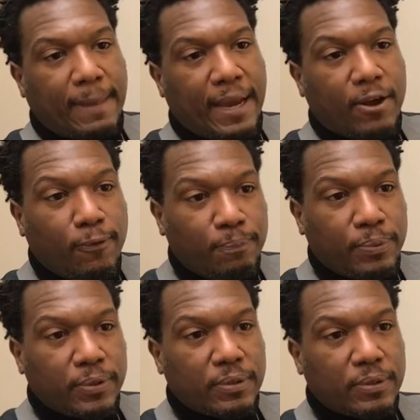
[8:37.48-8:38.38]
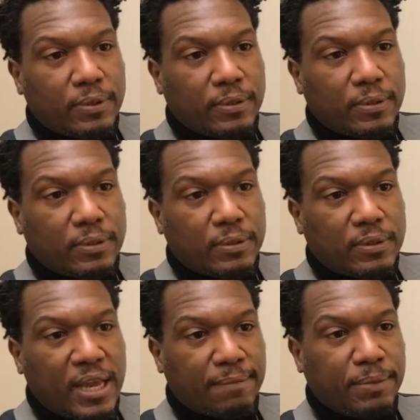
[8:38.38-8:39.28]
I hope
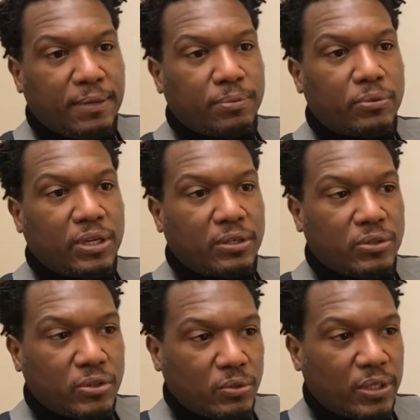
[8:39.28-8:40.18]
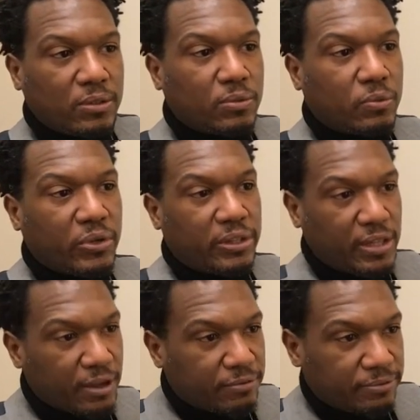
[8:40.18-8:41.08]
that people can do it with
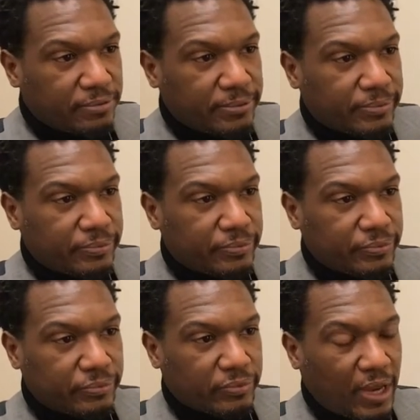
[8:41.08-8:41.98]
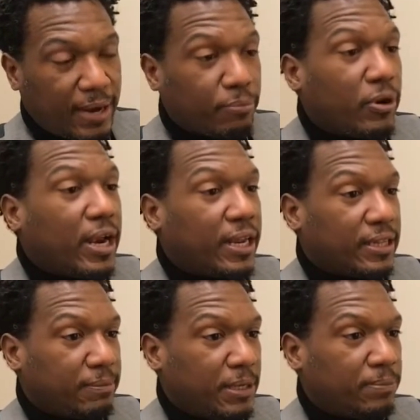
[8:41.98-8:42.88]
love. I pray
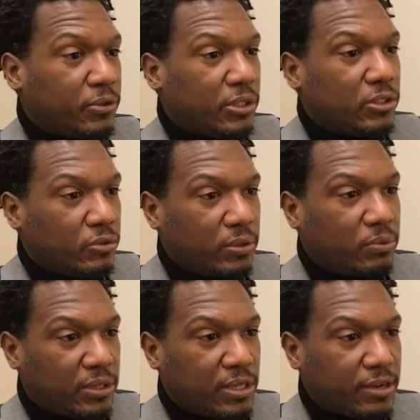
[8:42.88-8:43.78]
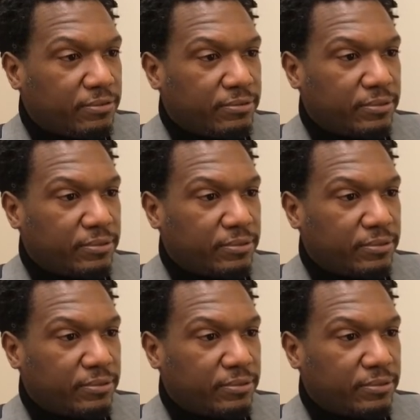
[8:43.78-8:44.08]
that people can do it with love.